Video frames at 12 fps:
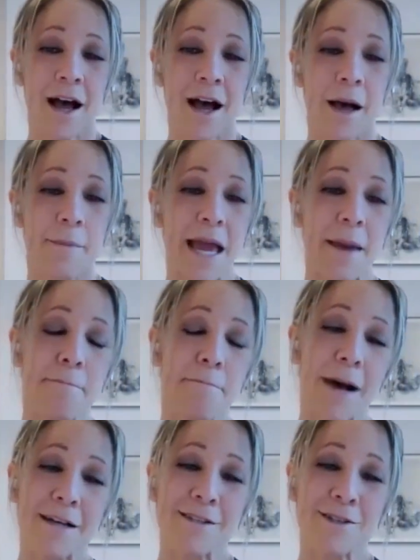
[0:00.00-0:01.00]
and
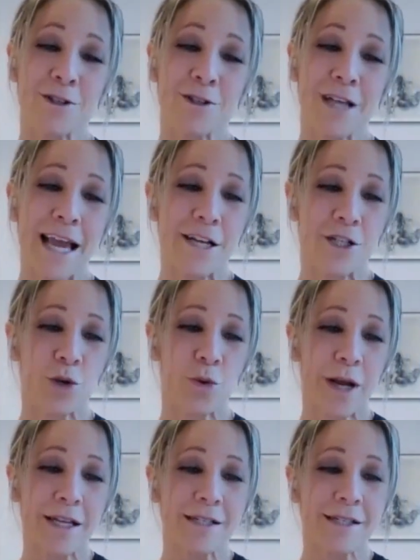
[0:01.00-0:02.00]
muscle and
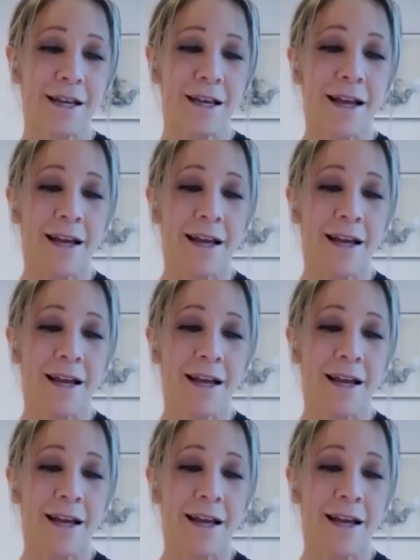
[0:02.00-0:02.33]
joints.